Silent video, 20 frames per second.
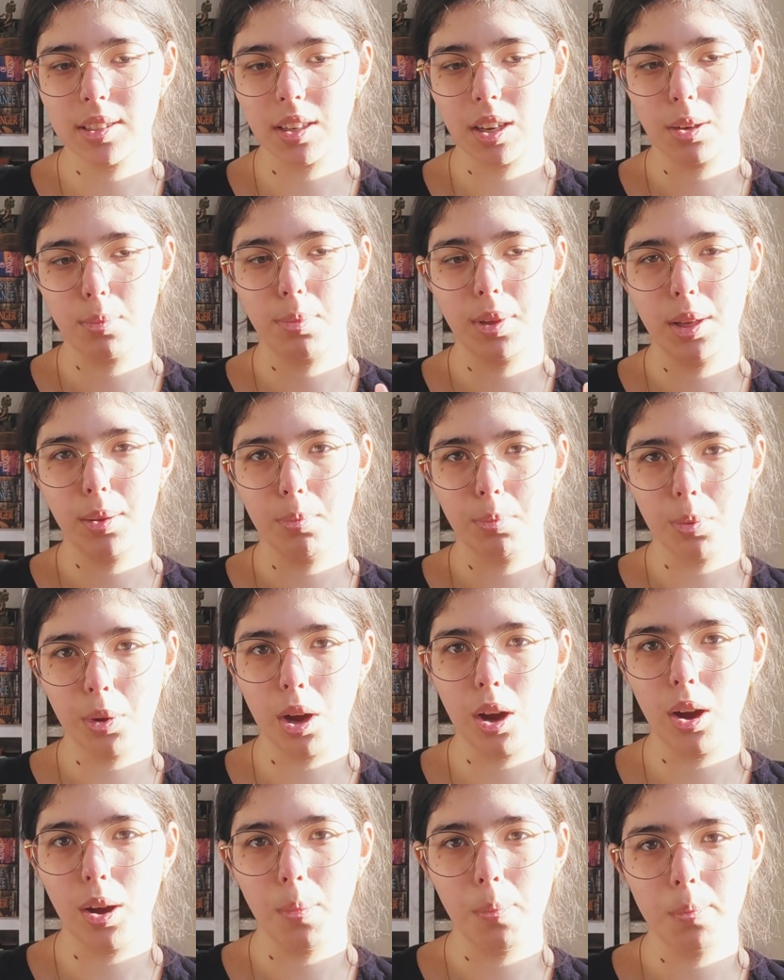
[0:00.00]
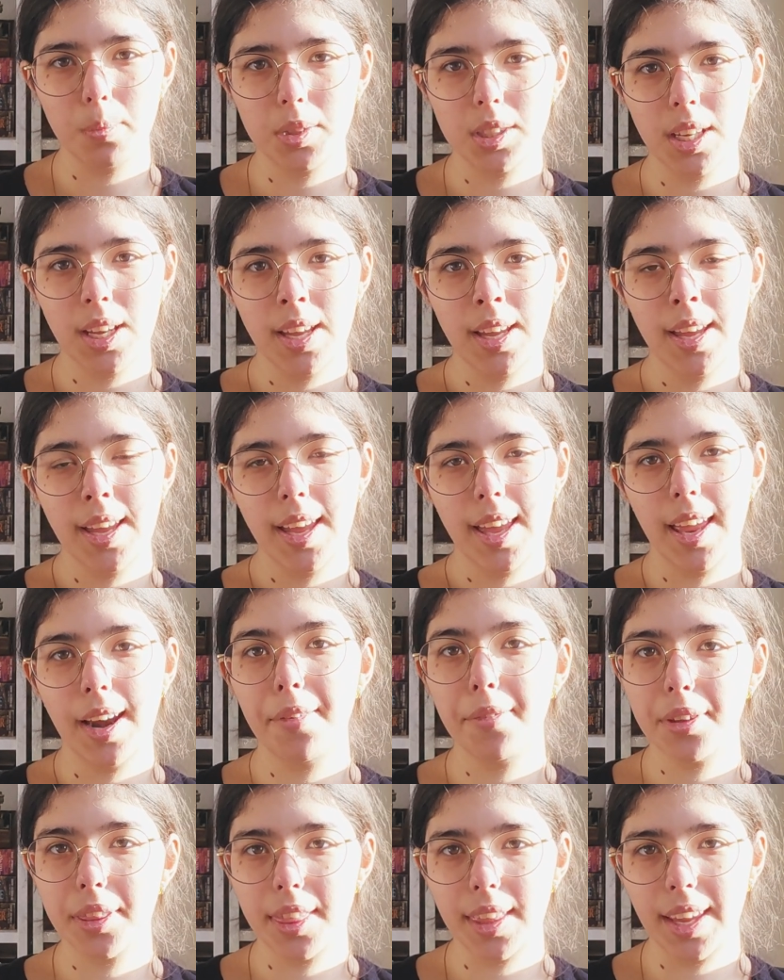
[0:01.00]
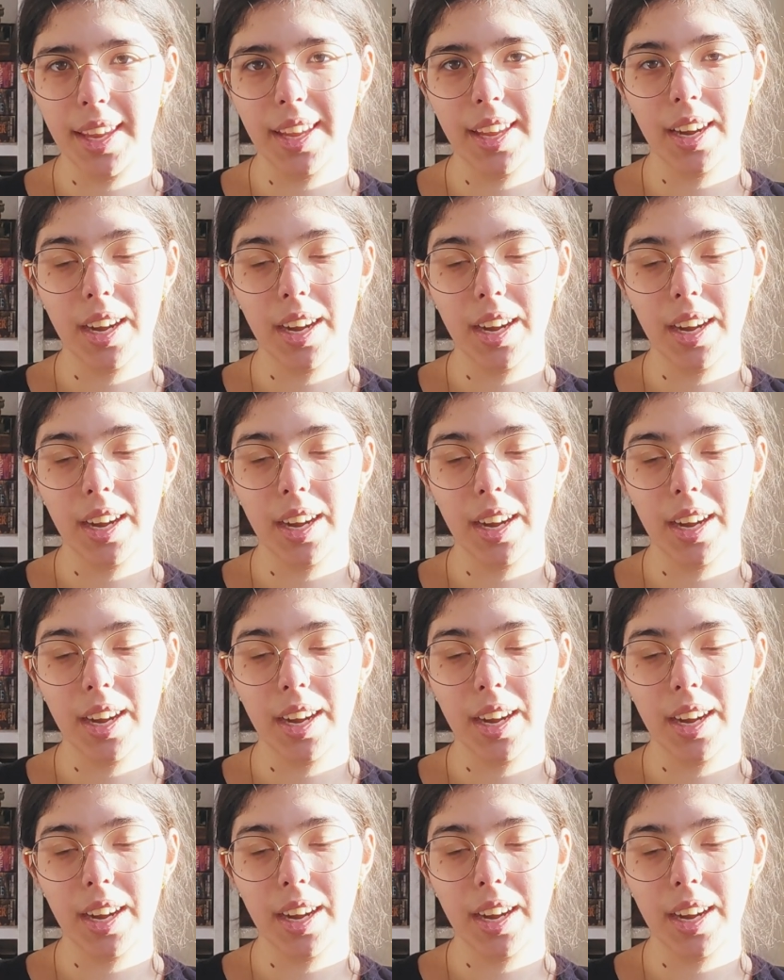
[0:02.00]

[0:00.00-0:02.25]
that are being bombed and everything.